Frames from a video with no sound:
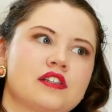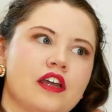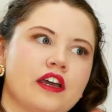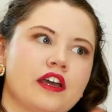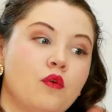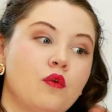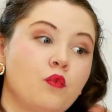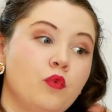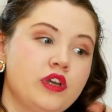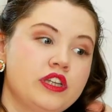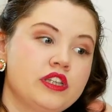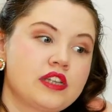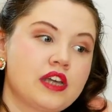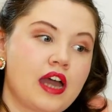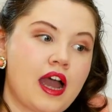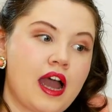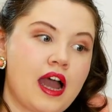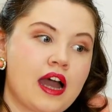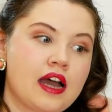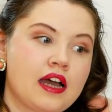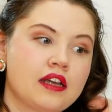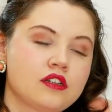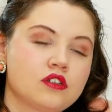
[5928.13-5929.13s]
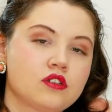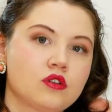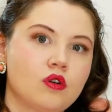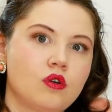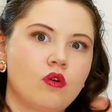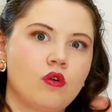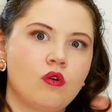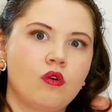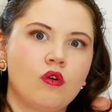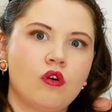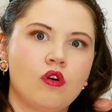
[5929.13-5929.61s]
a winter hat,
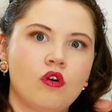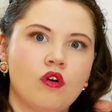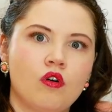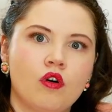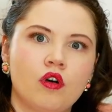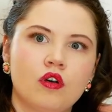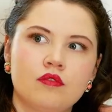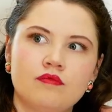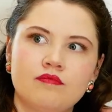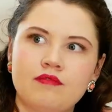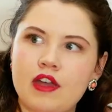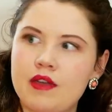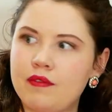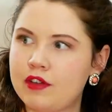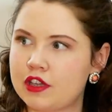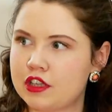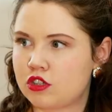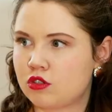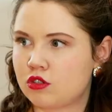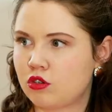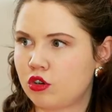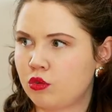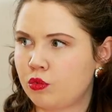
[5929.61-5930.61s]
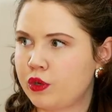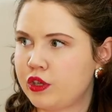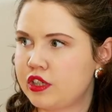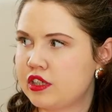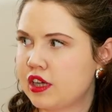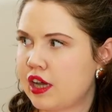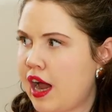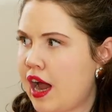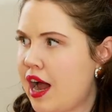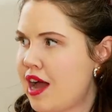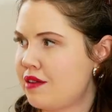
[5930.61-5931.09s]
or maybe it's not a winter
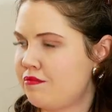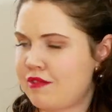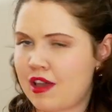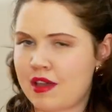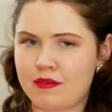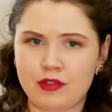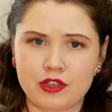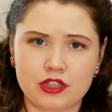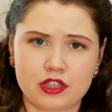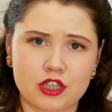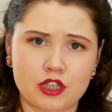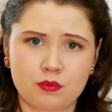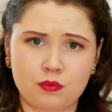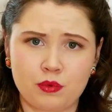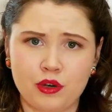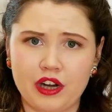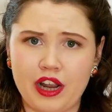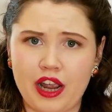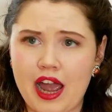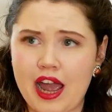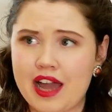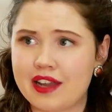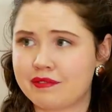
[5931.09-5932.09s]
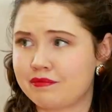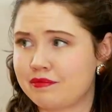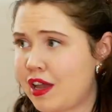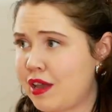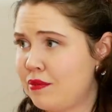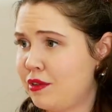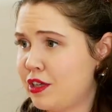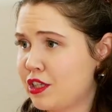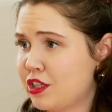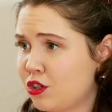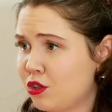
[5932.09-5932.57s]
hat, maybe it's a spring hat, maybe
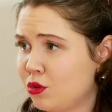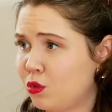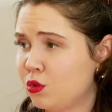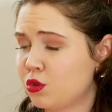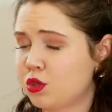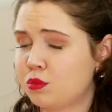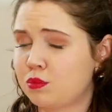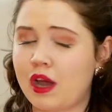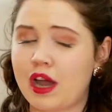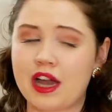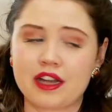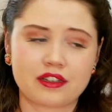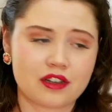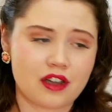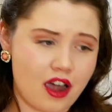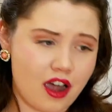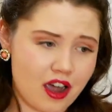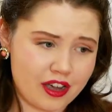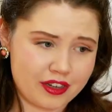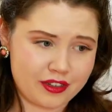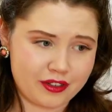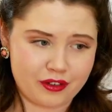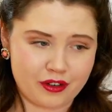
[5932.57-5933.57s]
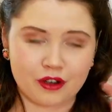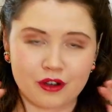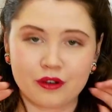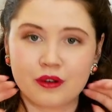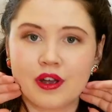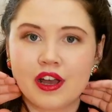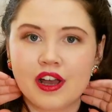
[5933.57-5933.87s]
it's an autumn hat. I don't know.